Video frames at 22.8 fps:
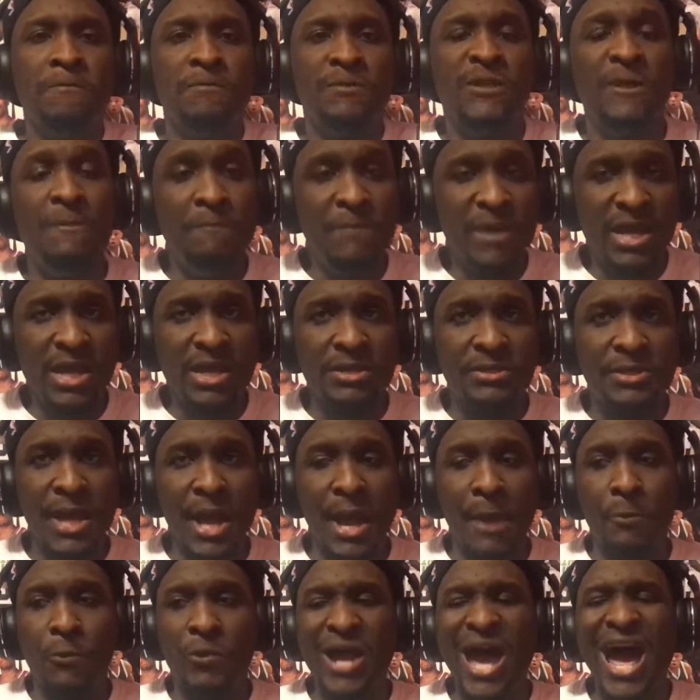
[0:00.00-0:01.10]
to me,
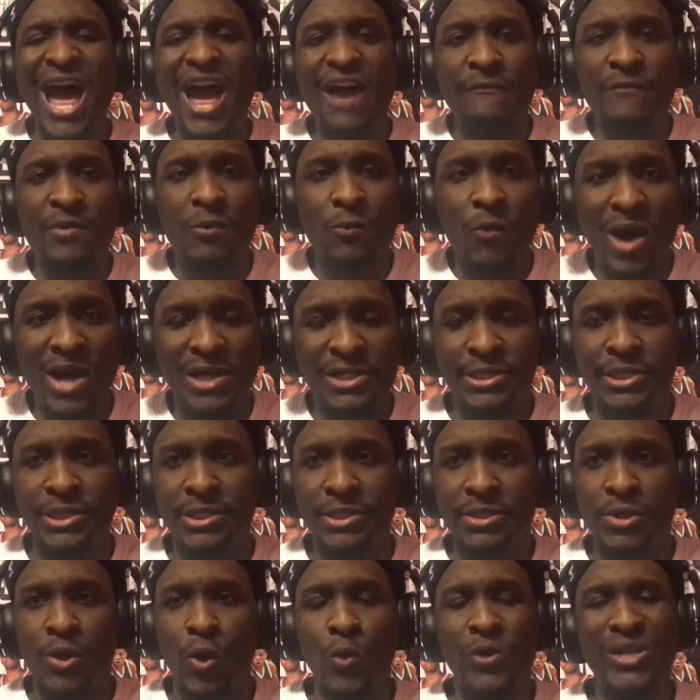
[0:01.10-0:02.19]
what I have been
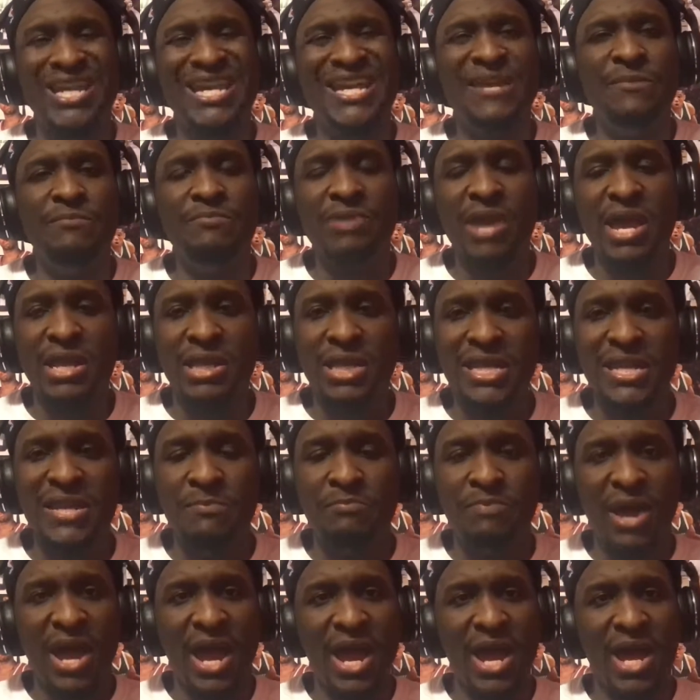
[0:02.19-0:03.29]
watching on the NBA
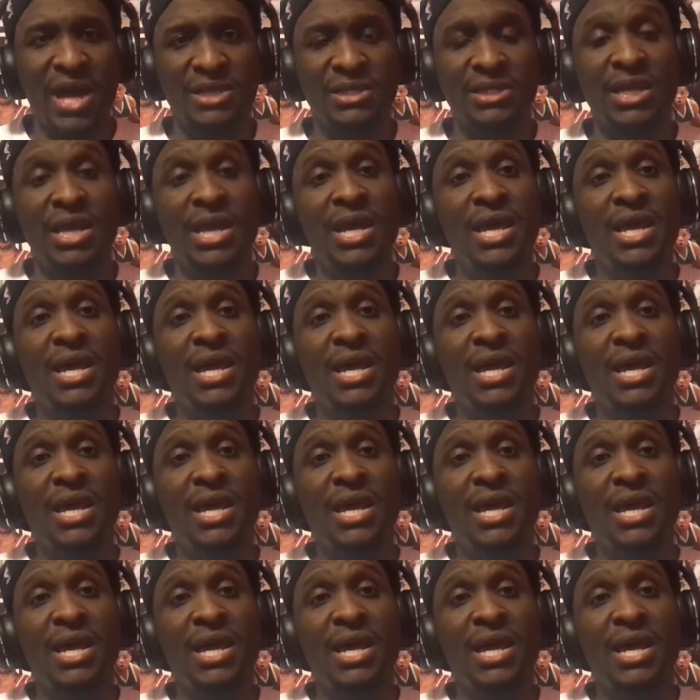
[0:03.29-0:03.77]
League Pass,